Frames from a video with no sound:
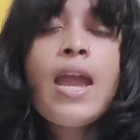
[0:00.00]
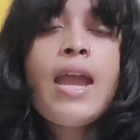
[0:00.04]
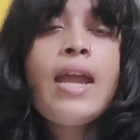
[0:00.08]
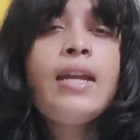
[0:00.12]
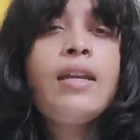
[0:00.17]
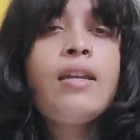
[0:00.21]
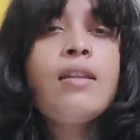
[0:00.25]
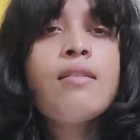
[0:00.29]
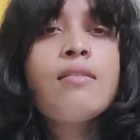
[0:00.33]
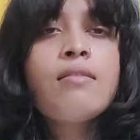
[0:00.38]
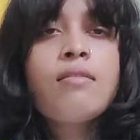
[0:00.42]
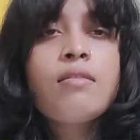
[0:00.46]

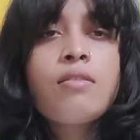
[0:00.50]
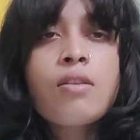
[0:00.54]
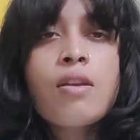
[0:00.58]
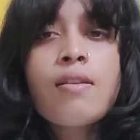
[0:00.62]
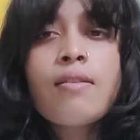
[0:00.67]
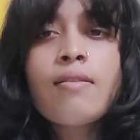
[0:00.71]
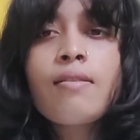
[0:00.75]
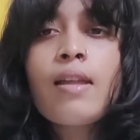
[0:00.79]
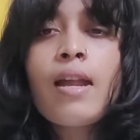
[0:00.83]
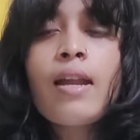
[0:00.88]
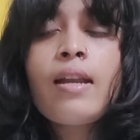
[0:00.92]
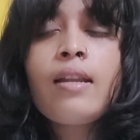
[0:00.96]
It is
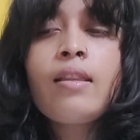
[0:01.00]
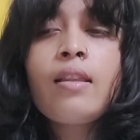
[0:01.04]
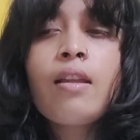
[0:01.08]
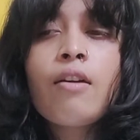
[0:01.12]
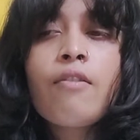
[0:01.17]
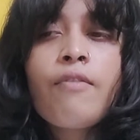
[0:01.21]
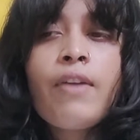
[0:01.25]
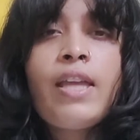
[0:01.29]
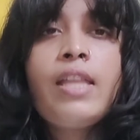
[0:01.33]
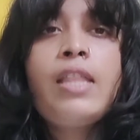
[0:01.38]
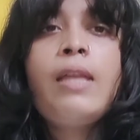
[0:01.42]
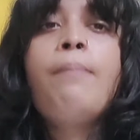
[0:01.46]
just that
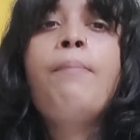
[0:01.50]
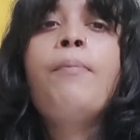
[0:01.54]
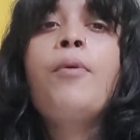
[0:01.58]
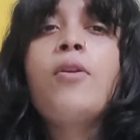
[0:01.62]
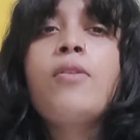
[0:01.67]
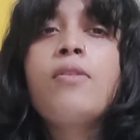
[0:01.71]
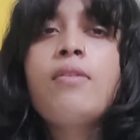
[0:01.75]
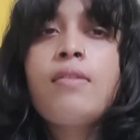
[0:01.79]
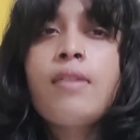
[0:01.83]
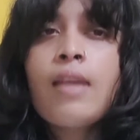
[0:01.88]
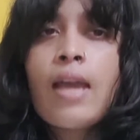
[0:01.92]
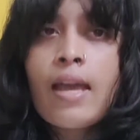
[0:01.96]
the way they
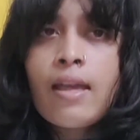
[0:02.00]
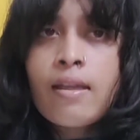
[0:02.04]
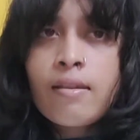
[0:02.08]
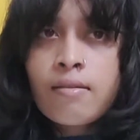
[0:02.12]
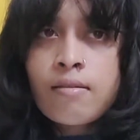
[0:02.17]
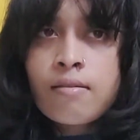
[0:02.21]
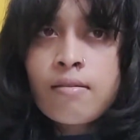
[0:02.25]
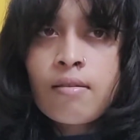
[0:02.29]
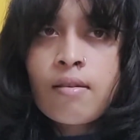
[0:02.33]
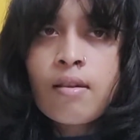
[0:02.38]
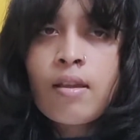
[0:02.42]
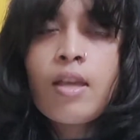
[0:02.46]

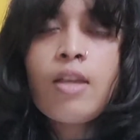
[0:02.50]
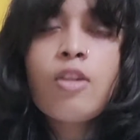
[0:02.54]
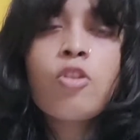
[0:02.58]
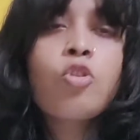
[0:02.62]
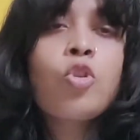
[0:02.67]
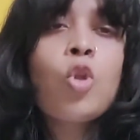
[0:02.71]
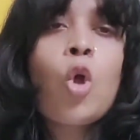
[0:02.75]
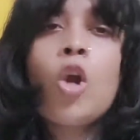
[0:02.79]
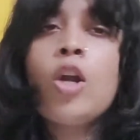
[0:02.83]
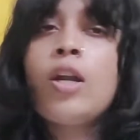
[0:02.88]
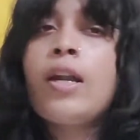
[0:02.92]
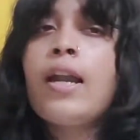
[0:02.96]
process
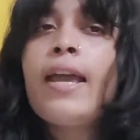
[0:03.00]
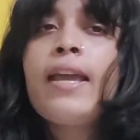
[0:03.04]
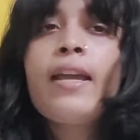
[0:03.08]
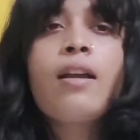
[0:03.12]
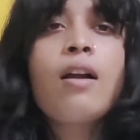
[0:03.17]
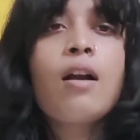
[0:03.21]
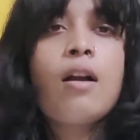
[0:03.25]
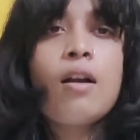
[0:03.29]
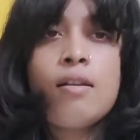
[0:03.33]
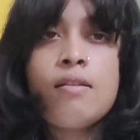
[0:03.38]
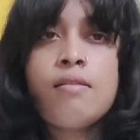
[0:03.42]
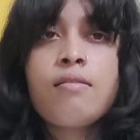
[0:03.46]
is not
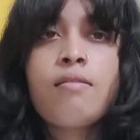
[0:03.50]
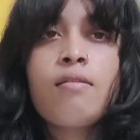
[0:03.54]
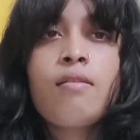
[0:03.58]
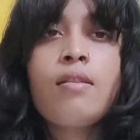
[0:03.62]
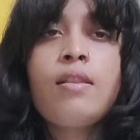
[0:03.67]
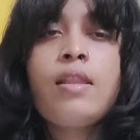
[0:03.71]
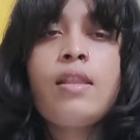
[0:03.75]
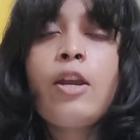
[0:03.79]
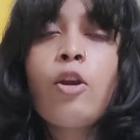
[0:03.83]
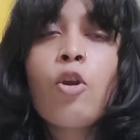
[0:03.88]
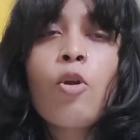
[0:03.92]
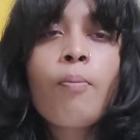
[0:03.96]
like us.
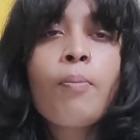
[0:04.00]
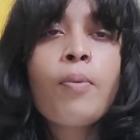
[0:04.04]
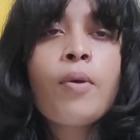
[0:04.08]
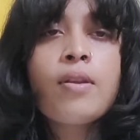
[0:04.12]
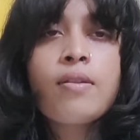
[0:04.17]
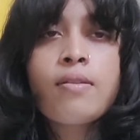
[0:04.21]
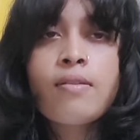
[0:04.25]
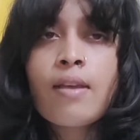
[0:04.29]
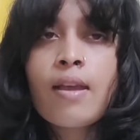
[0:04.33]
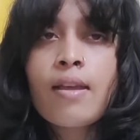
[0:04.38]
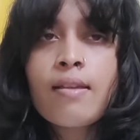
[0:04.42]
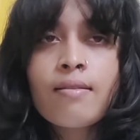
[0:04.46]
They don't
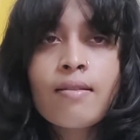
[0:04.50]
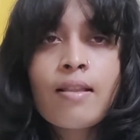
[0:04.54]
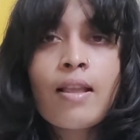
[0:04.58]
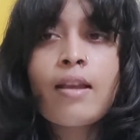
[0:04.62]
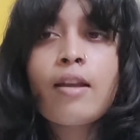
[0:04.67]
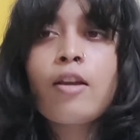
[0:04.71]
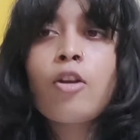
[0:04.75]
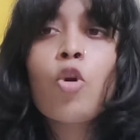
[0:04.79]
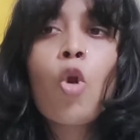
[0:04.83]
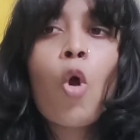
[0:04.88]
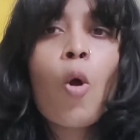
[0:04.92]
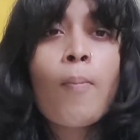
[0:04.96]
process
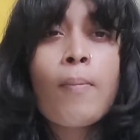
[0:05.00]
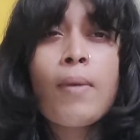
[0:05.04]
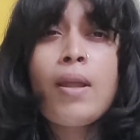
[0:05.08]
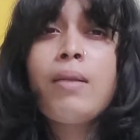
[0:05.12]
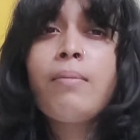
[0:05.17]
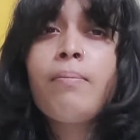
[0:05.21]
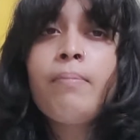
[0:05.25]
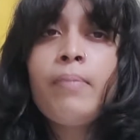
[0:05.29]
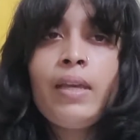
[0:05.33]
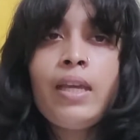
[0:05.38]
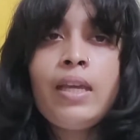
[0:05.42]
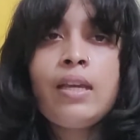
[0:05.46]
like a normal
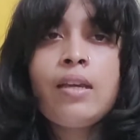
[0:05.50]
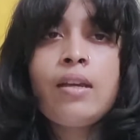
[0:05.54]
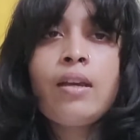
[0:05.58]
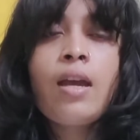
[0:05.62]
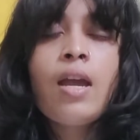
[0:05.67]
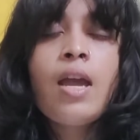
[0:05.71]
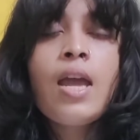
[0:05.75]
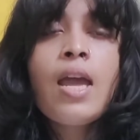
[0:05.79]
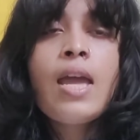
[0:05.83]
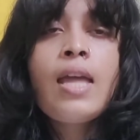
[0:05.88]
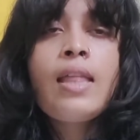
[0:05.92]
being.